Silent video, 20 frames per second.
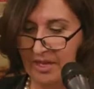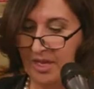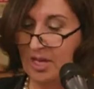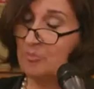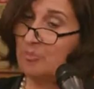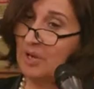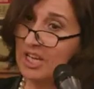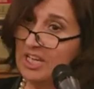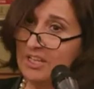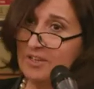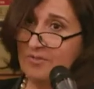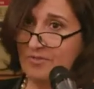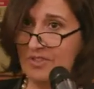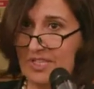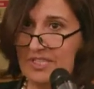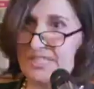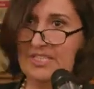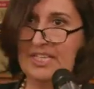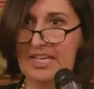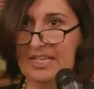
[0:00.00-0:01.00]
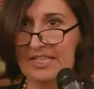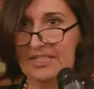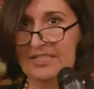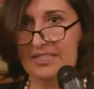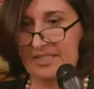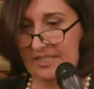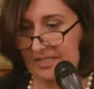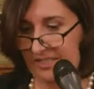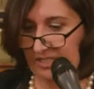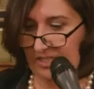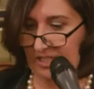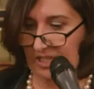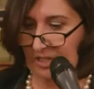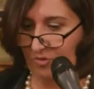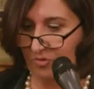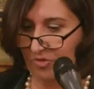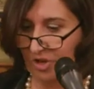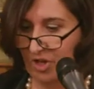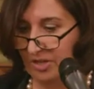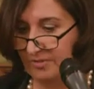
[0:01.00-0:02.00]
And many of these cases
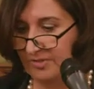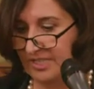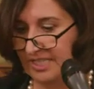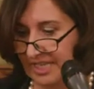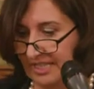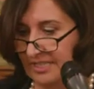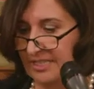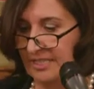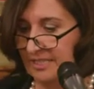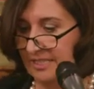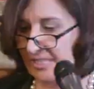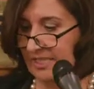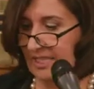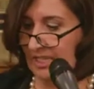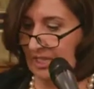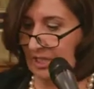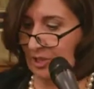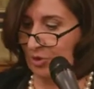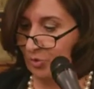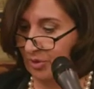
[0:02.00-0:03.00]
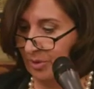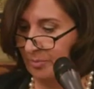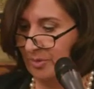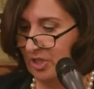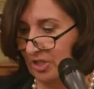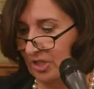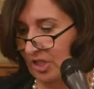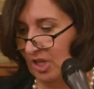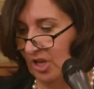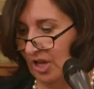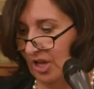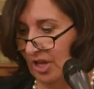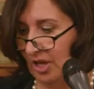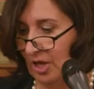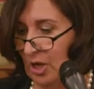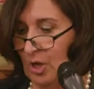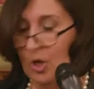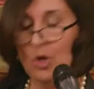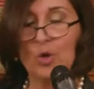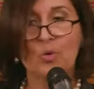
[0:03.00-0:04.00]
involve sentencing and criminal law,
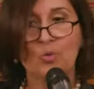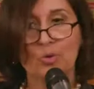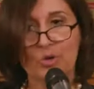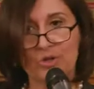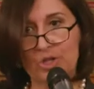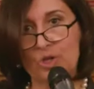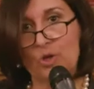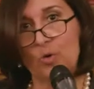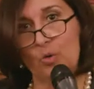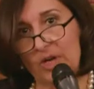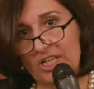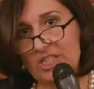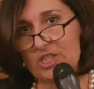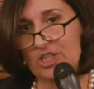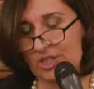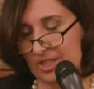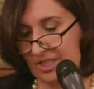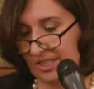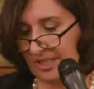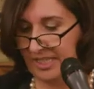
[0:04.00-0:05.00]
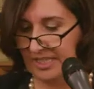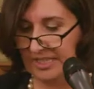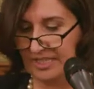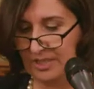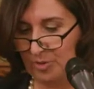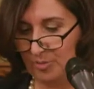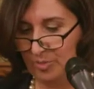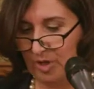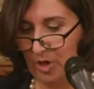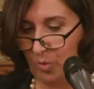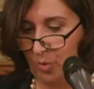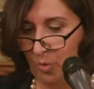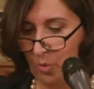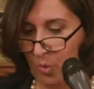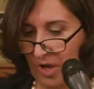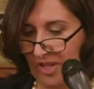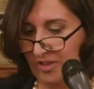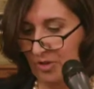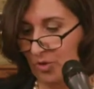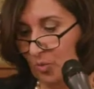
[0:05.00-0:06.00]
where the question is about
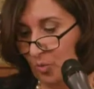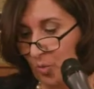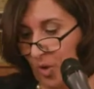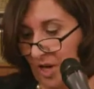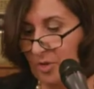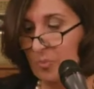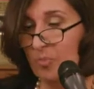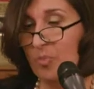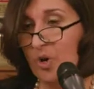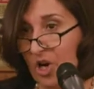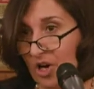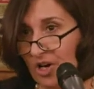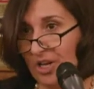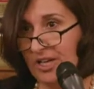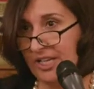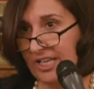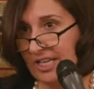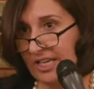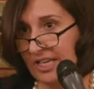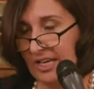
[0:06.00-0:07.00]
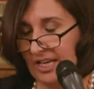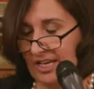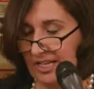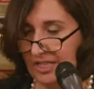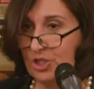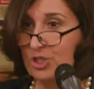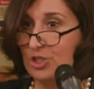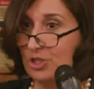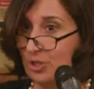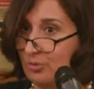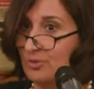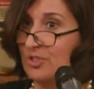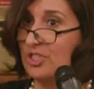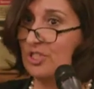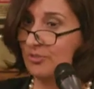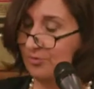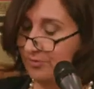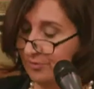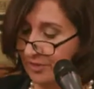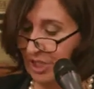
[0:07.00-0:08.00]
whether one party has shown
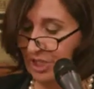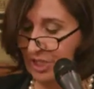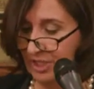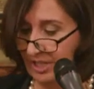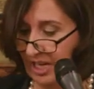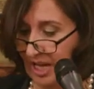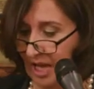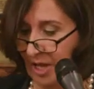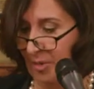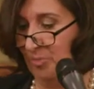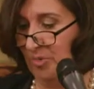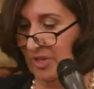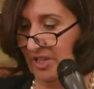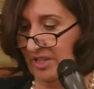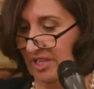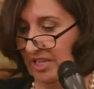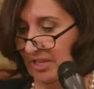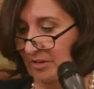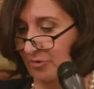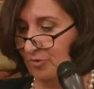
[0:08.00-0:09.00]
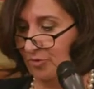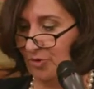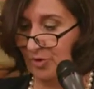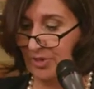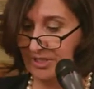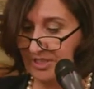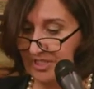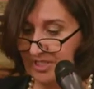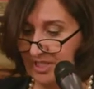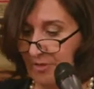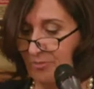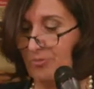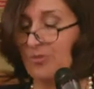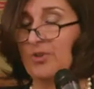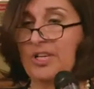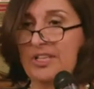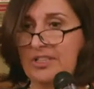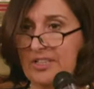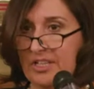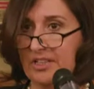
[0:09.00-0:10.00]
sufficient empathy for the
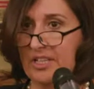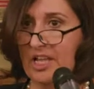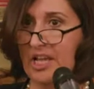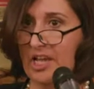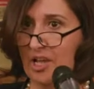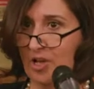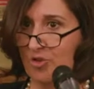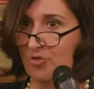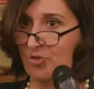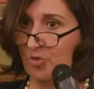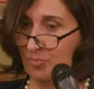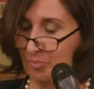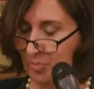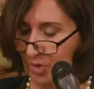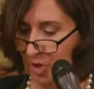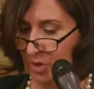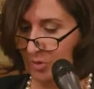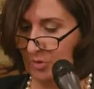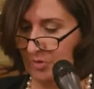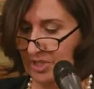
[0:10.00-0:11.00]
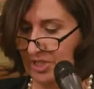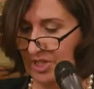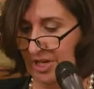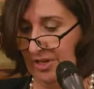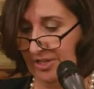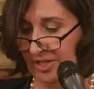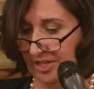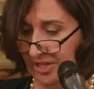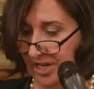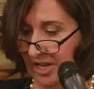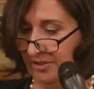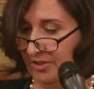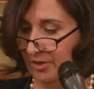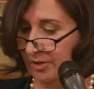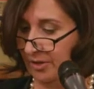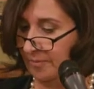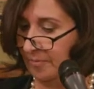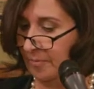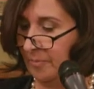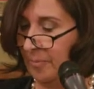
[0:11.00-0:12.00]
suffering that they have imposed on
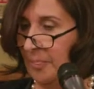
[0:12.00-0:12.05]
another.